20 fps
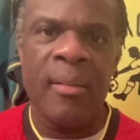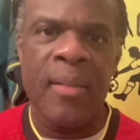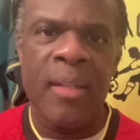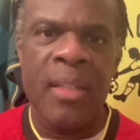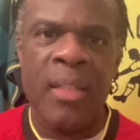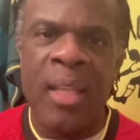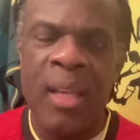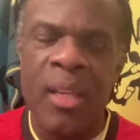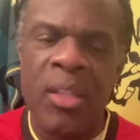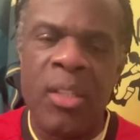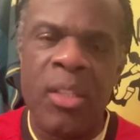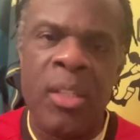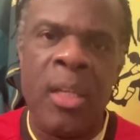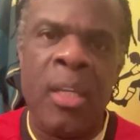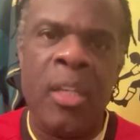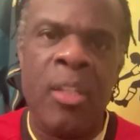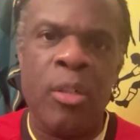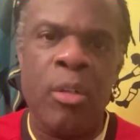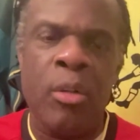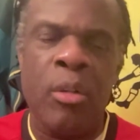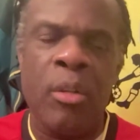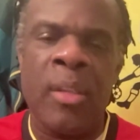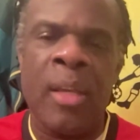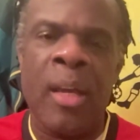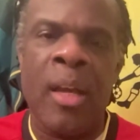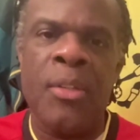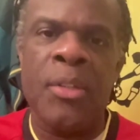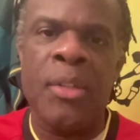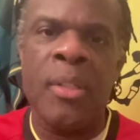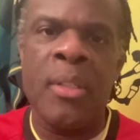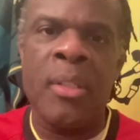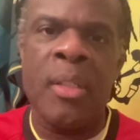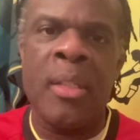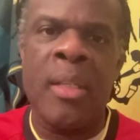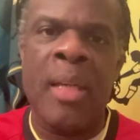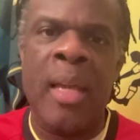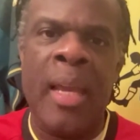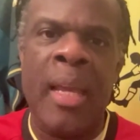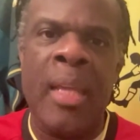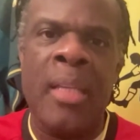since the
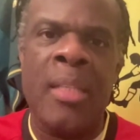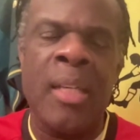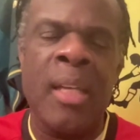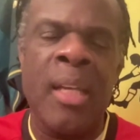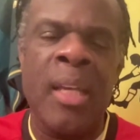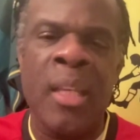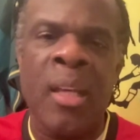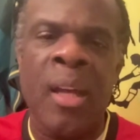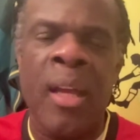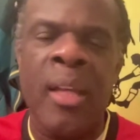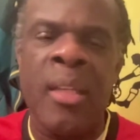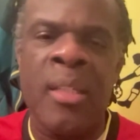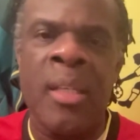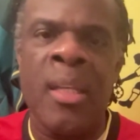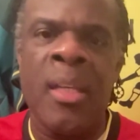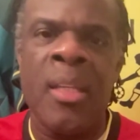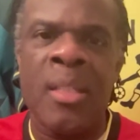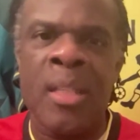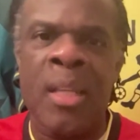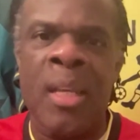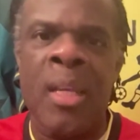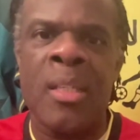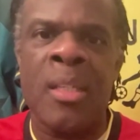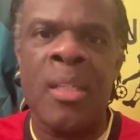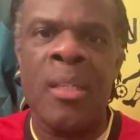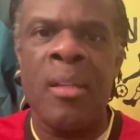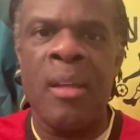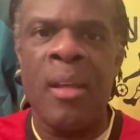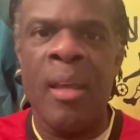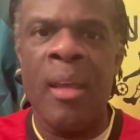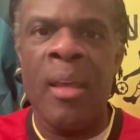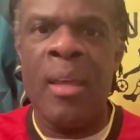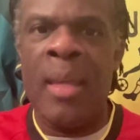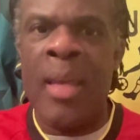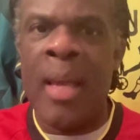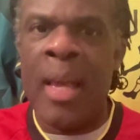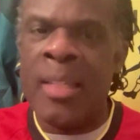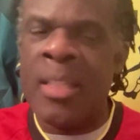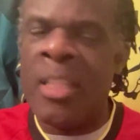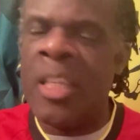2018-19 season,
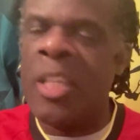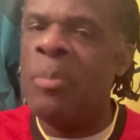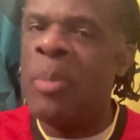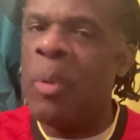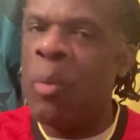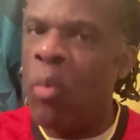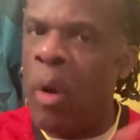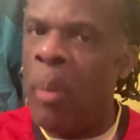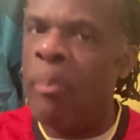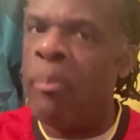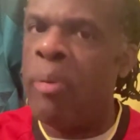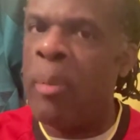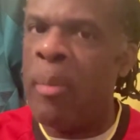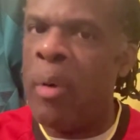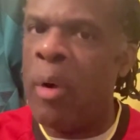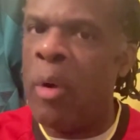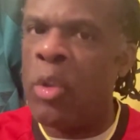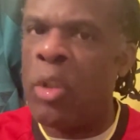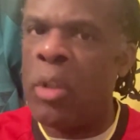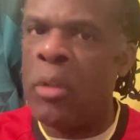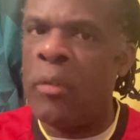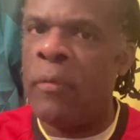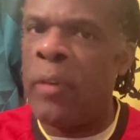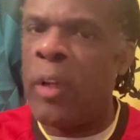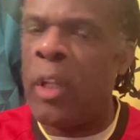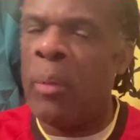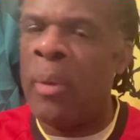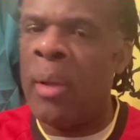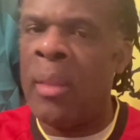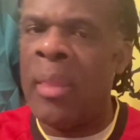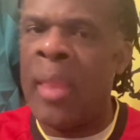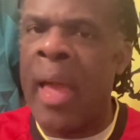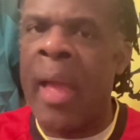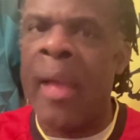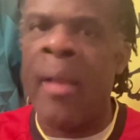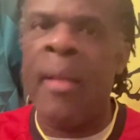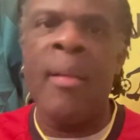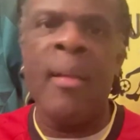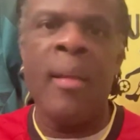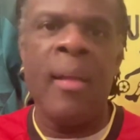yes, there's been one promotion following
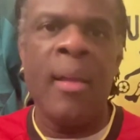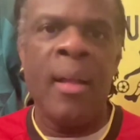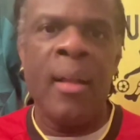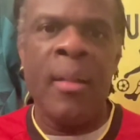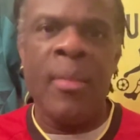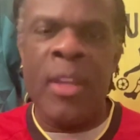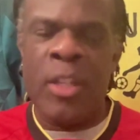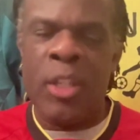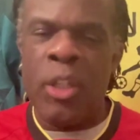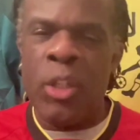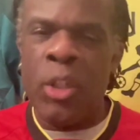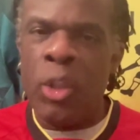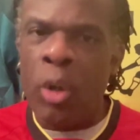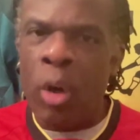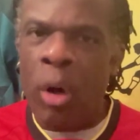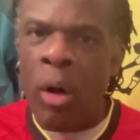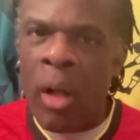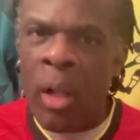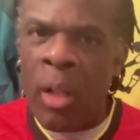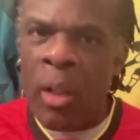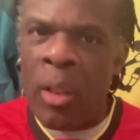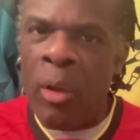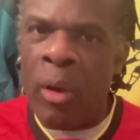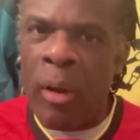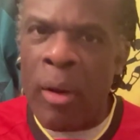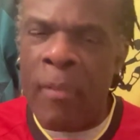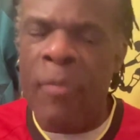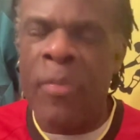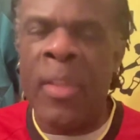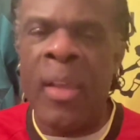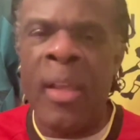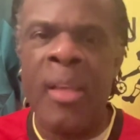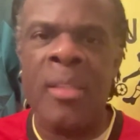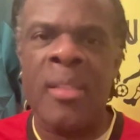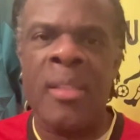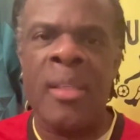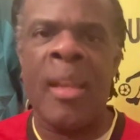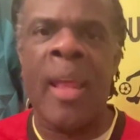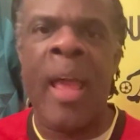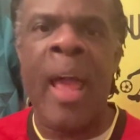that. There's not a lot of
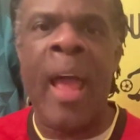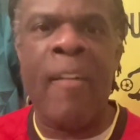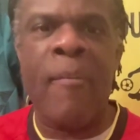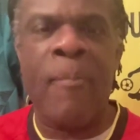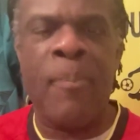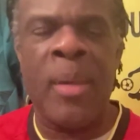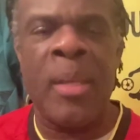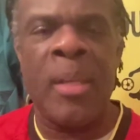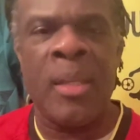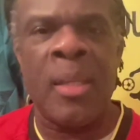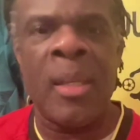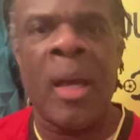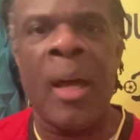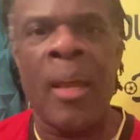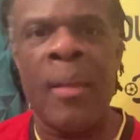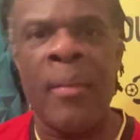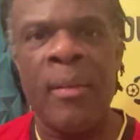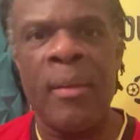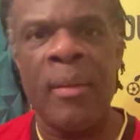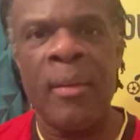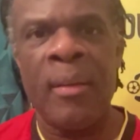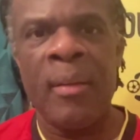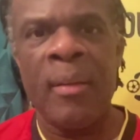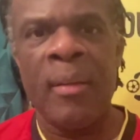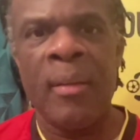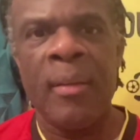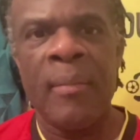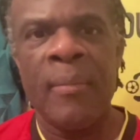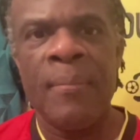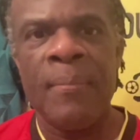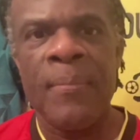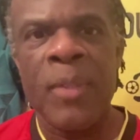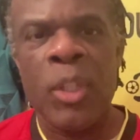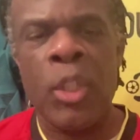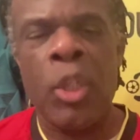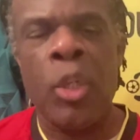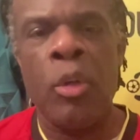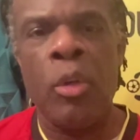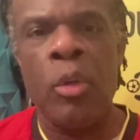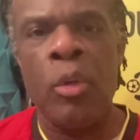things that have been done
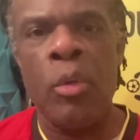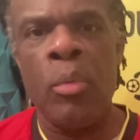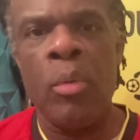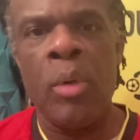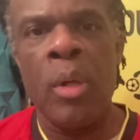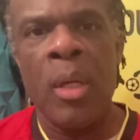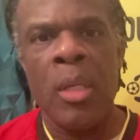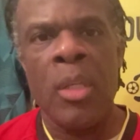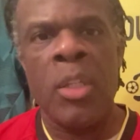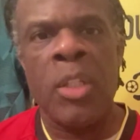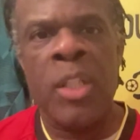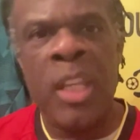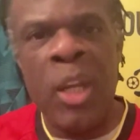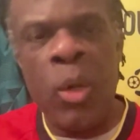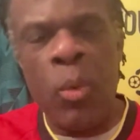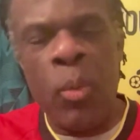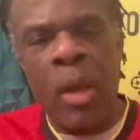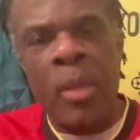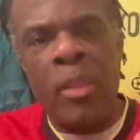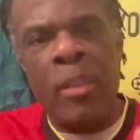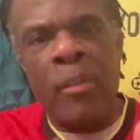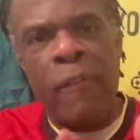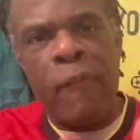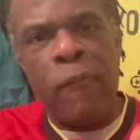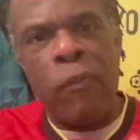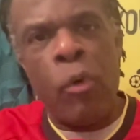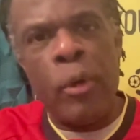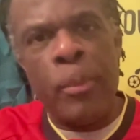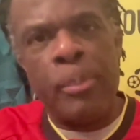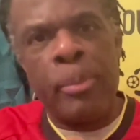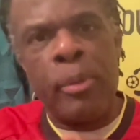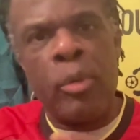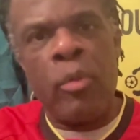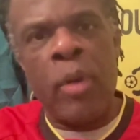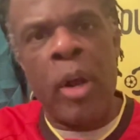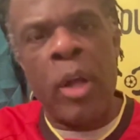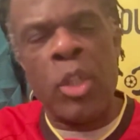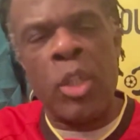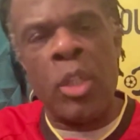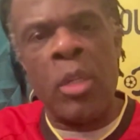to see where the forward
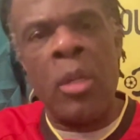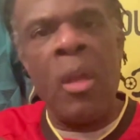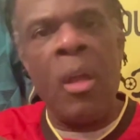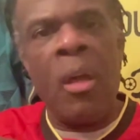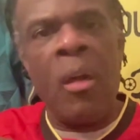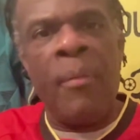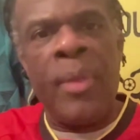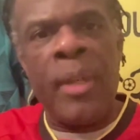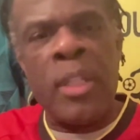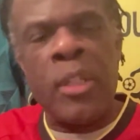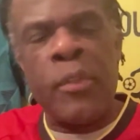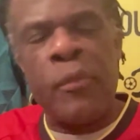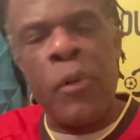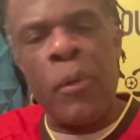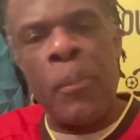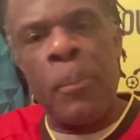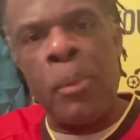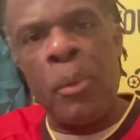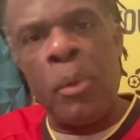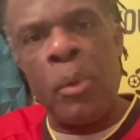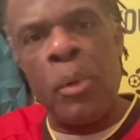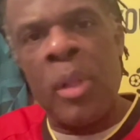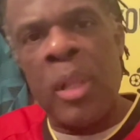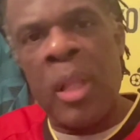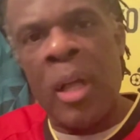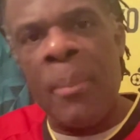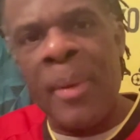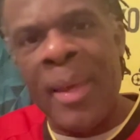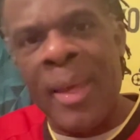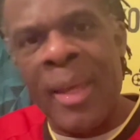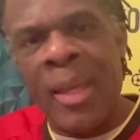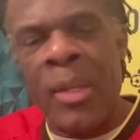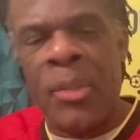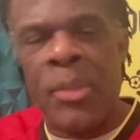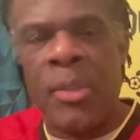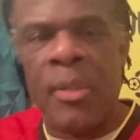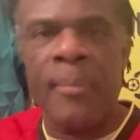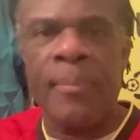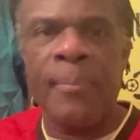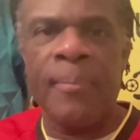progression of this football club
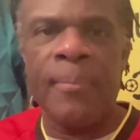is.